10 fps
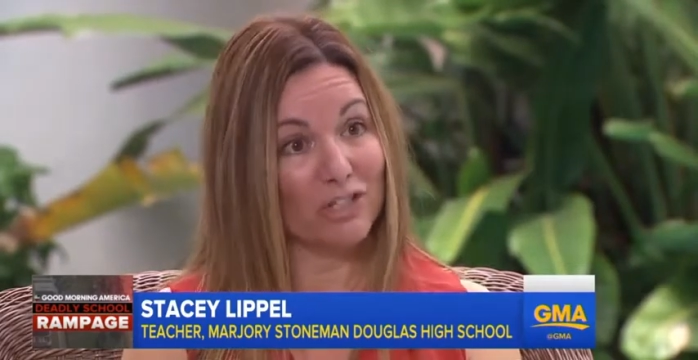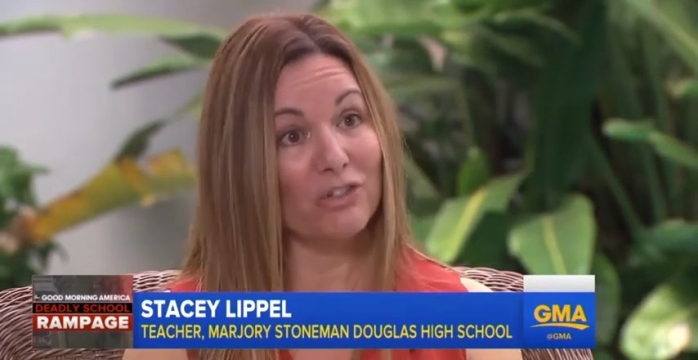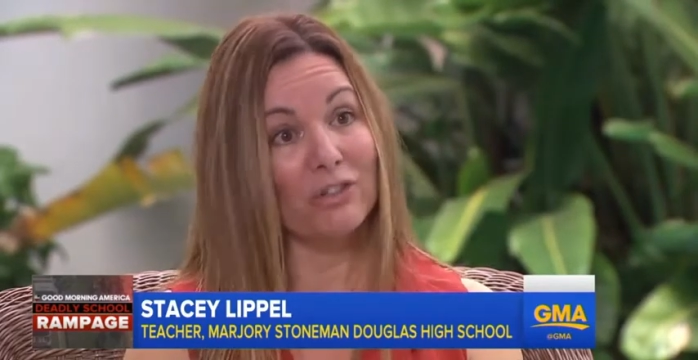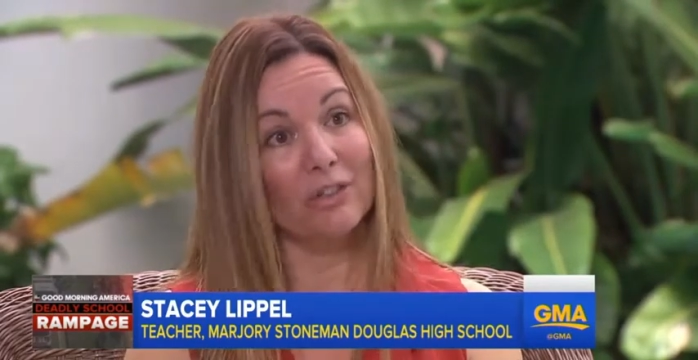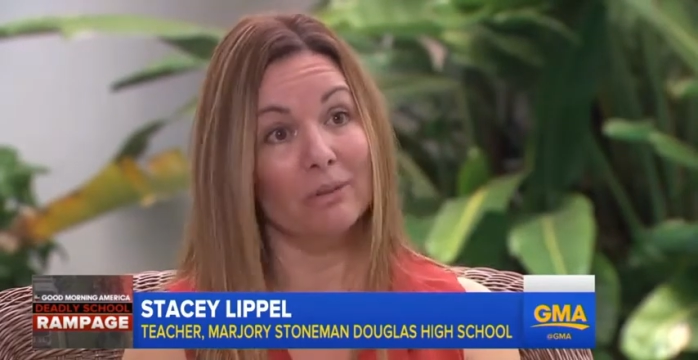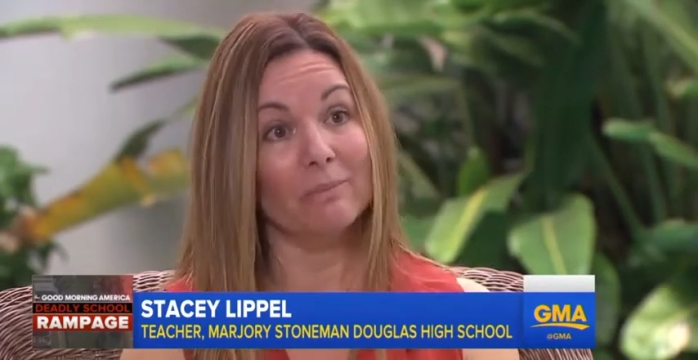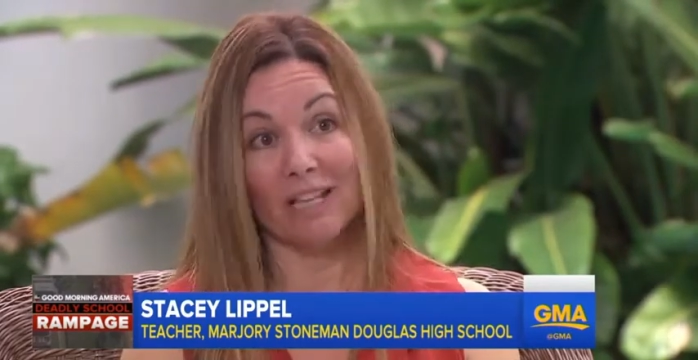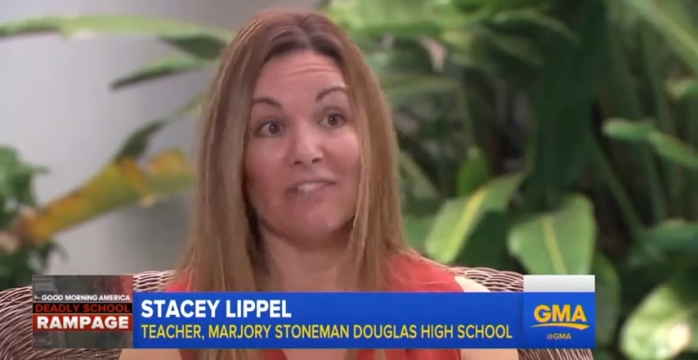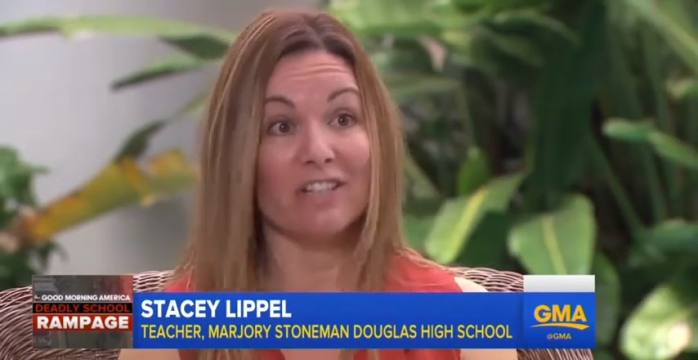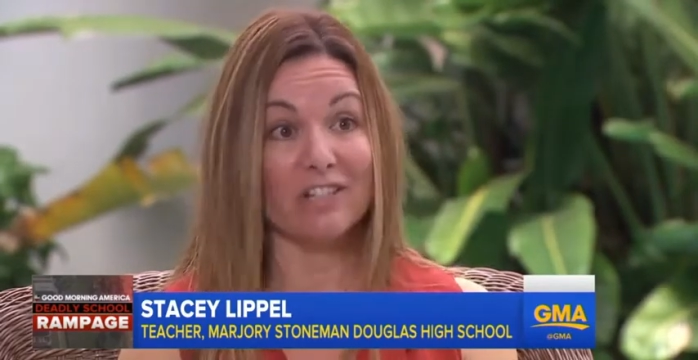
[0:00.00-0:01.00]
2
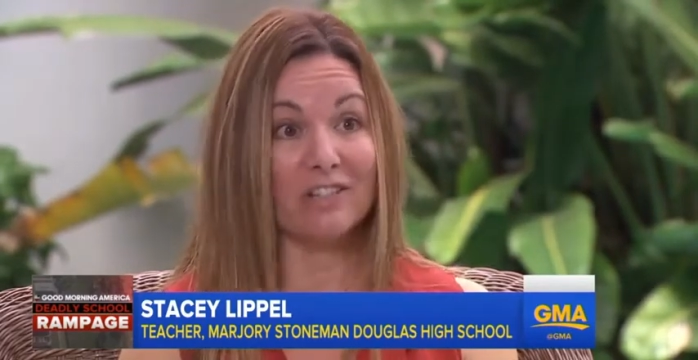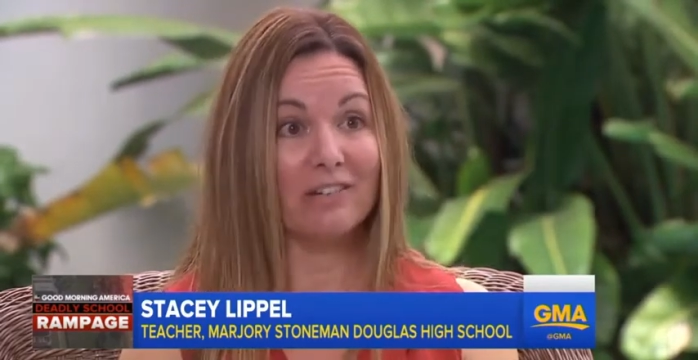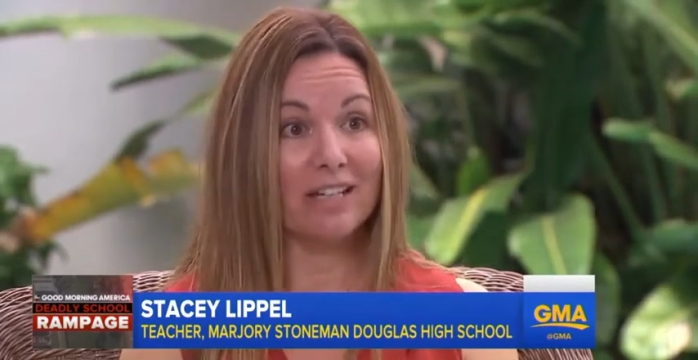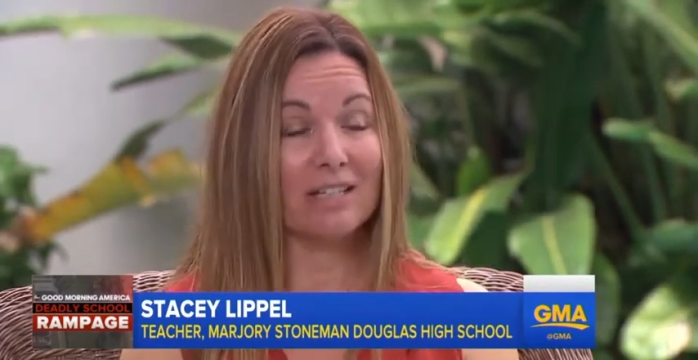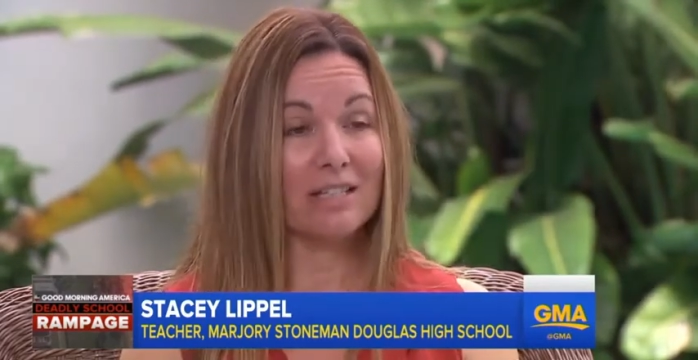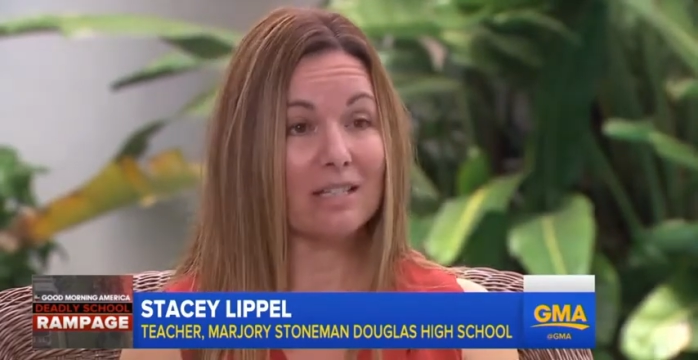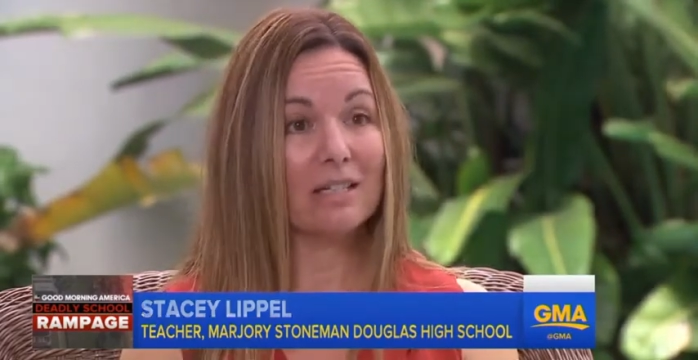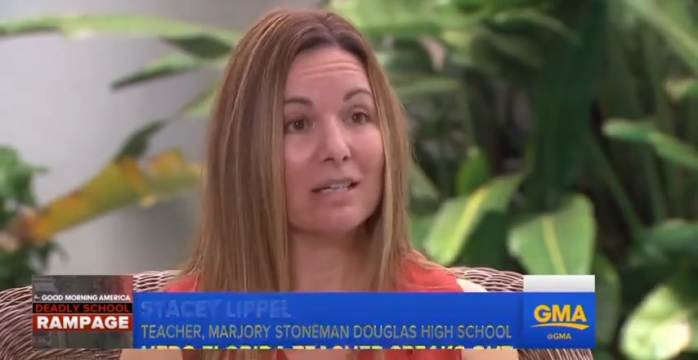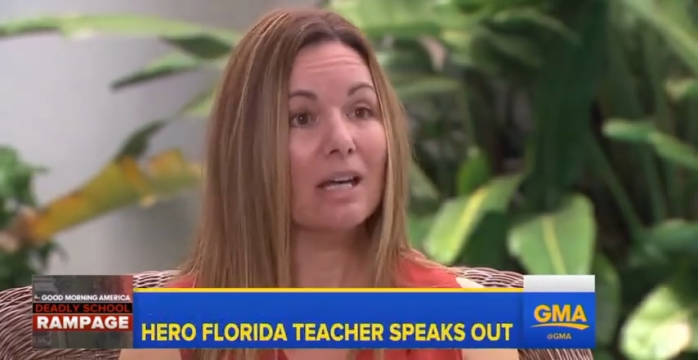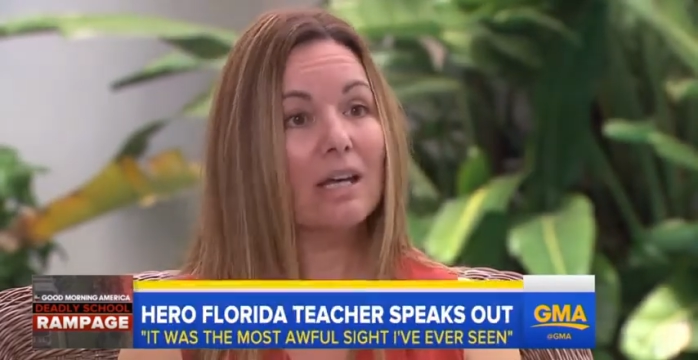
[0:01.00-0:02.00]
beloved students
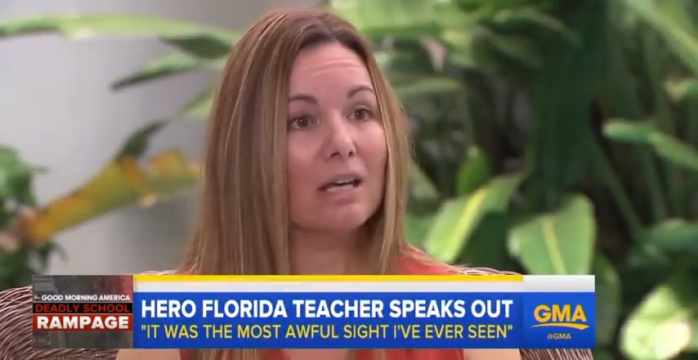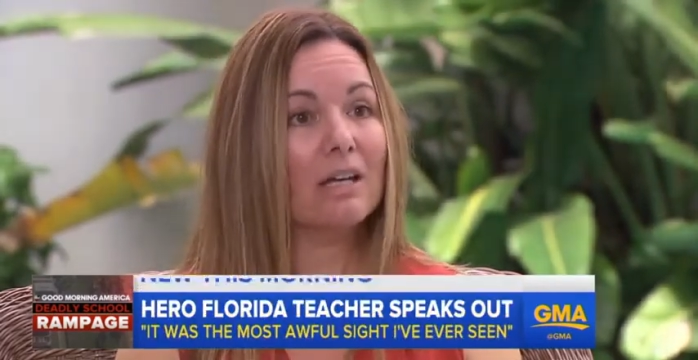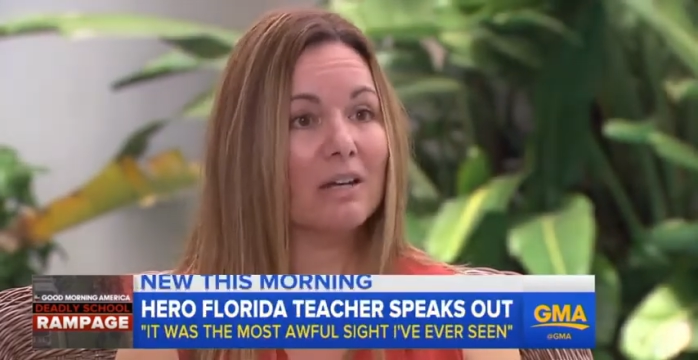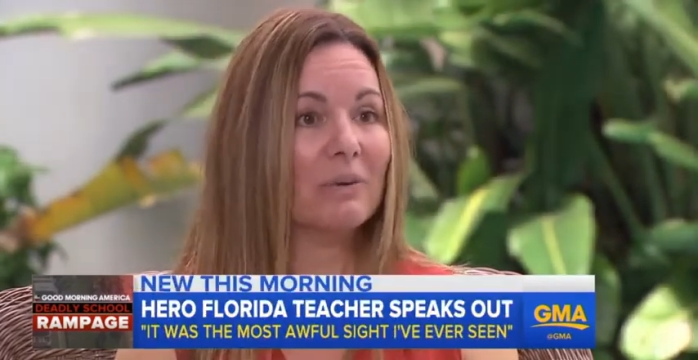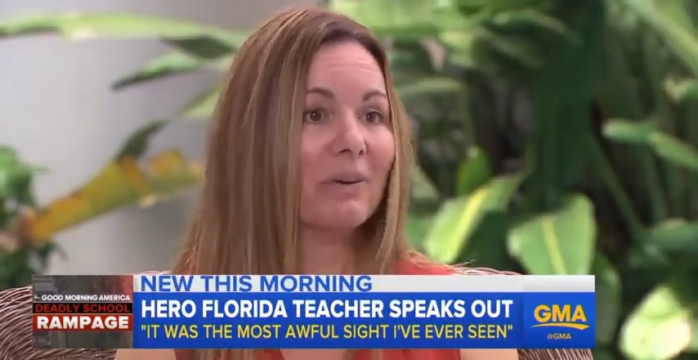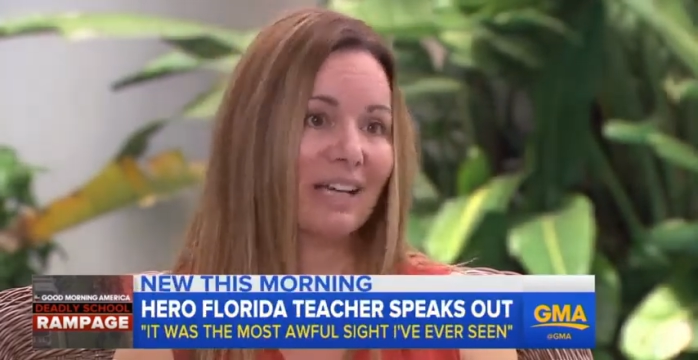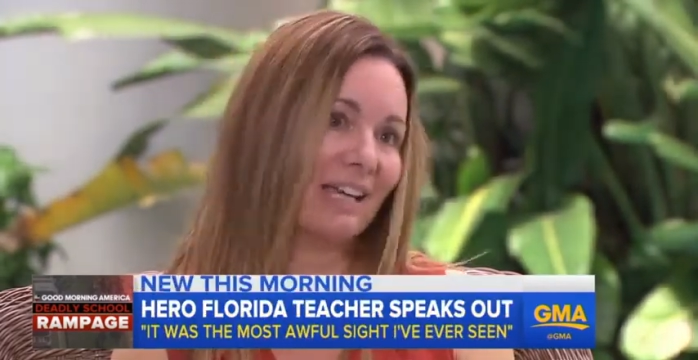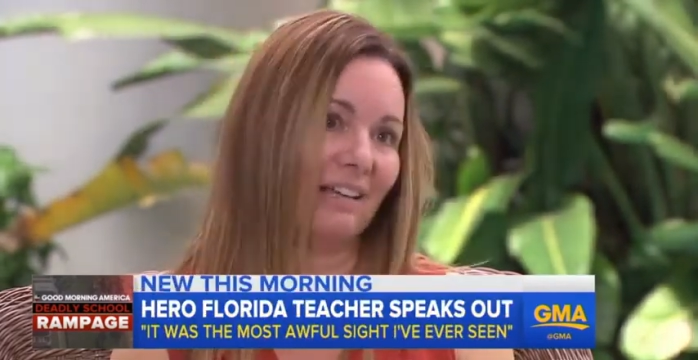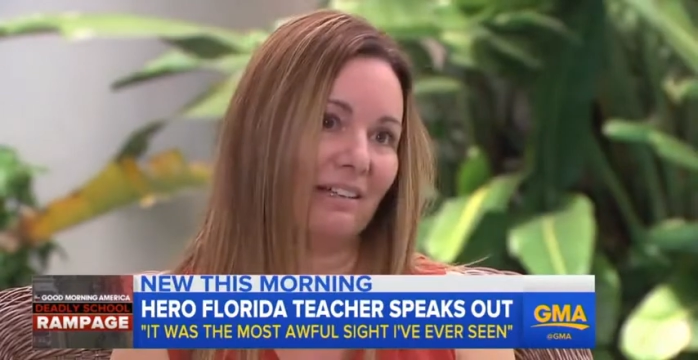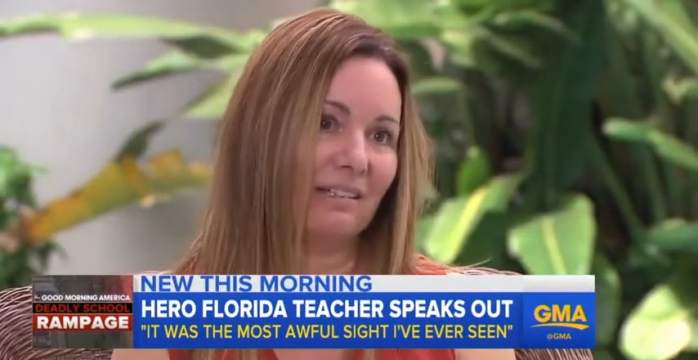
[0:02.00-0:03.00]
who were
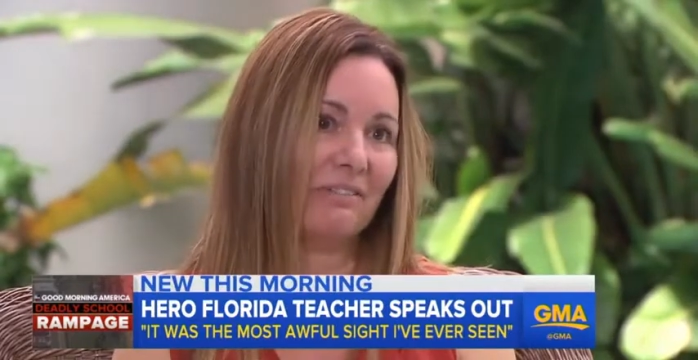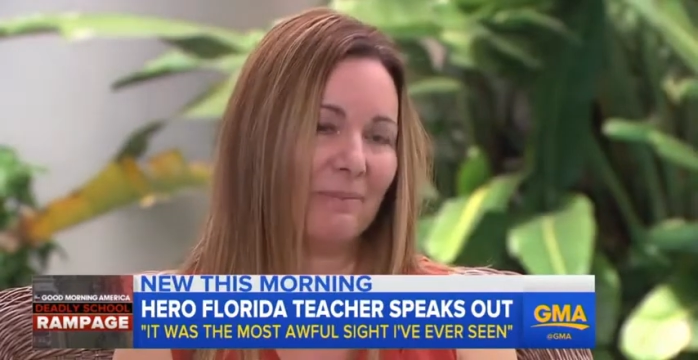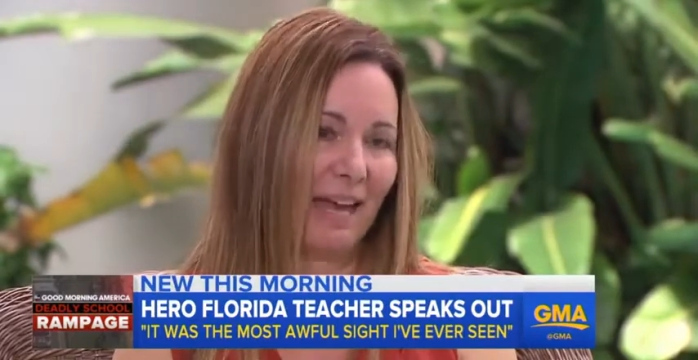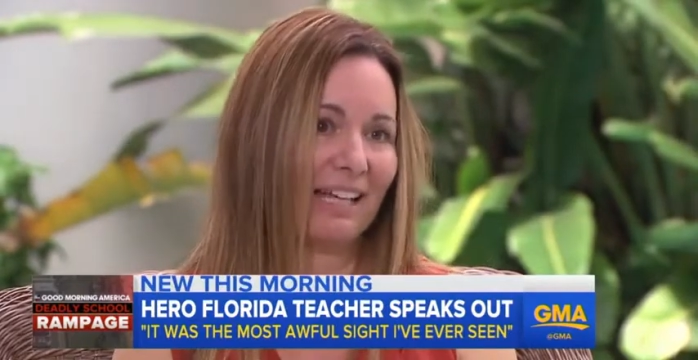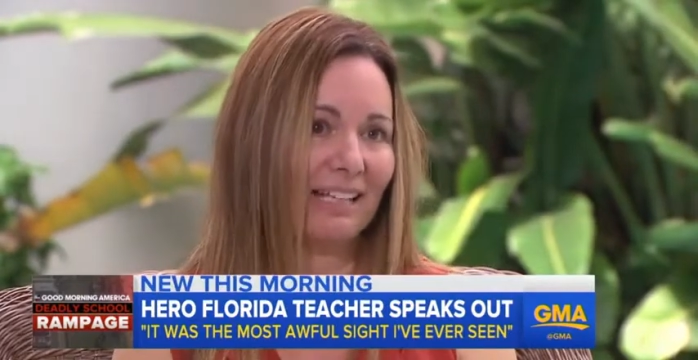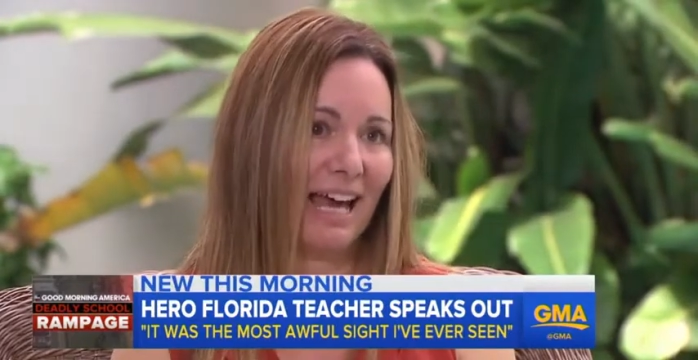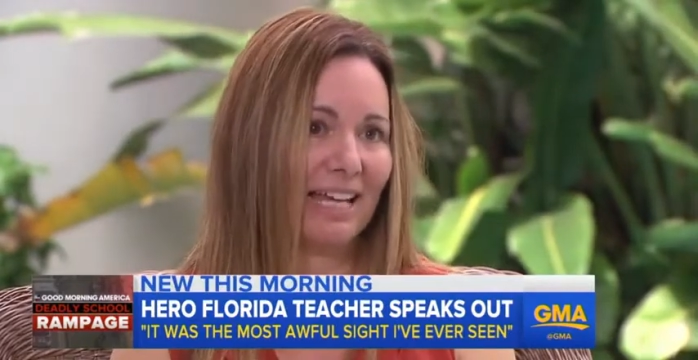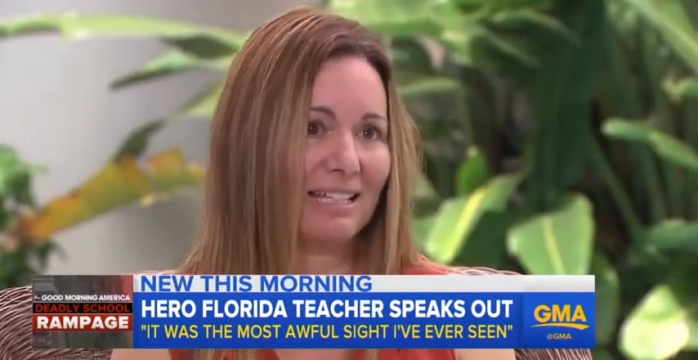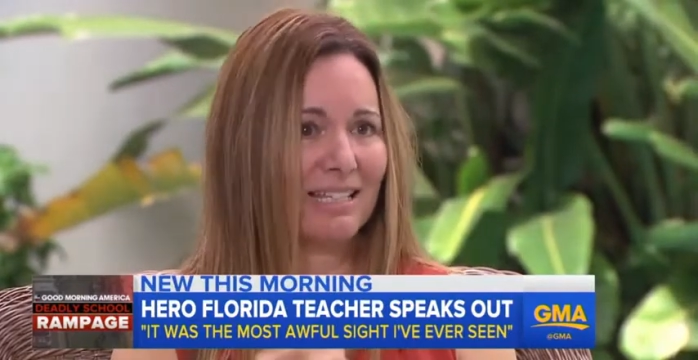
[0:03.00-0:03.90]
killed from that class,